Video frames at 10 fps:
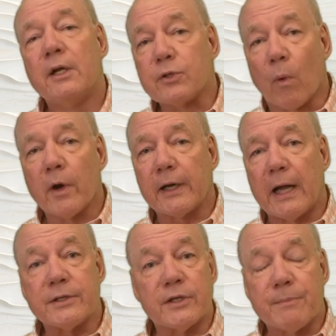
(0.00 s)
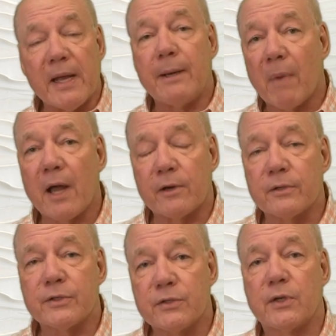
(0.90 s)
to organize as many
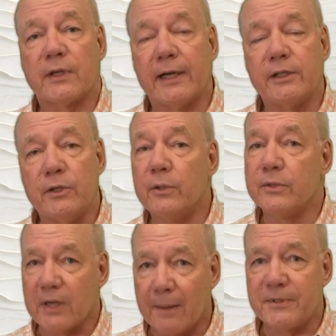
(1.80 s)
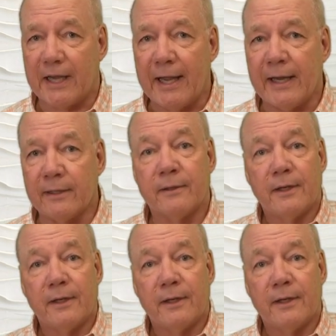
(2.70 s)
monitors as you'd like to use up to eight.